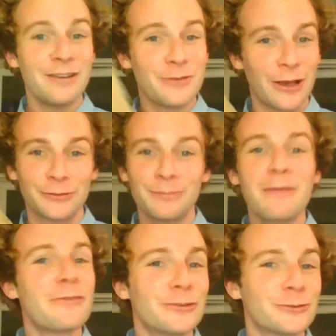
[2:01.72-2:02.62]
knows, maybe we
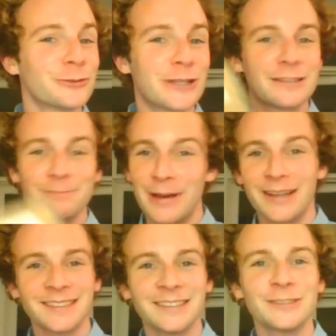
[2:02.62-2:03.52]
can sort out a party
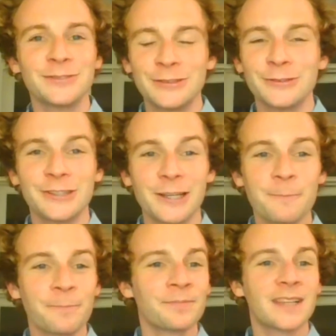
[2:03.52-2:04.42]
in the future.
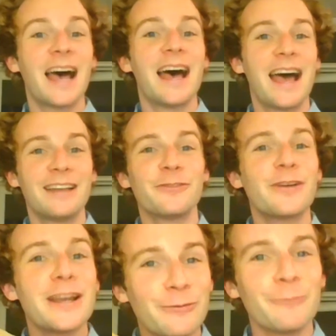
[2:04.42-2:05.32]
And for
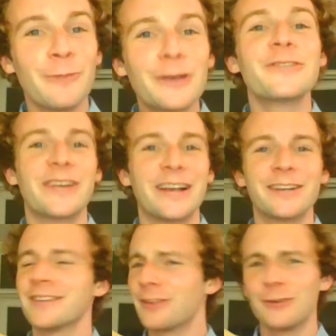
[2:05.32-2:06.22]
anyone wondering, because I
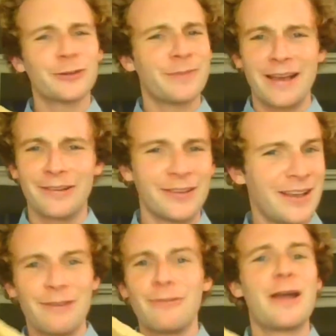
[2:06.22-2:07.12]
thought about
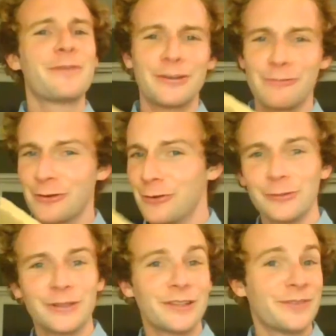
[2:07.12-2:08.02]
where am I going to record
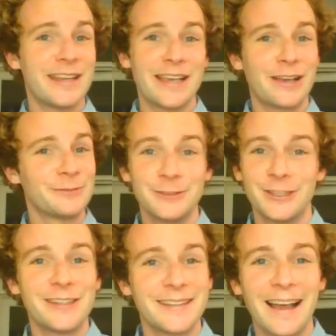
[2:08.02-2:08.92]
this video,
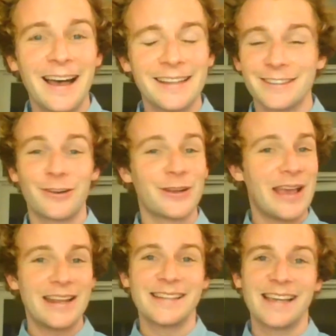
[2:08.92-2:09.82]
Sunday night, got to get
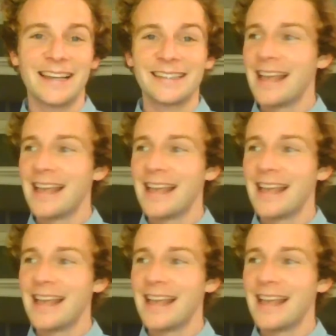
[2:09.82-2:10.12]
it done.